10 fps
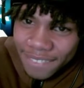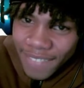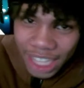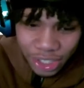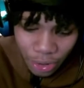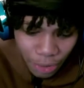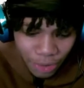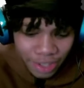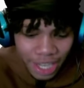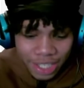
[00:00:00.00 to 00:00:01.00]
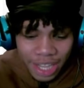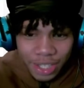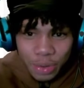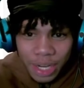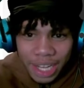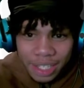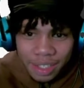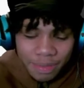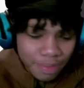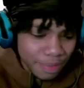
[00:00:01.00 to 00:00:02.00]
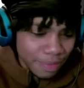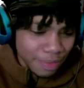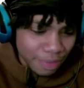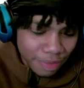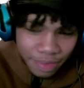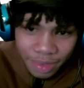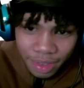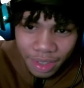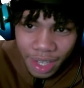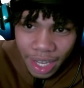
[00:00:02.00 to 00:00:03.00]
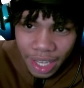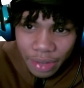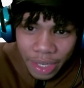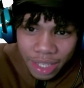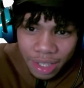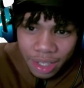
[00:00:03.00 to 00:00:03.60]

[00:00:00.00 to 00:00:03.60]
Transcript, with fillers: Actually no, that's that's too nice. Okay, you ready?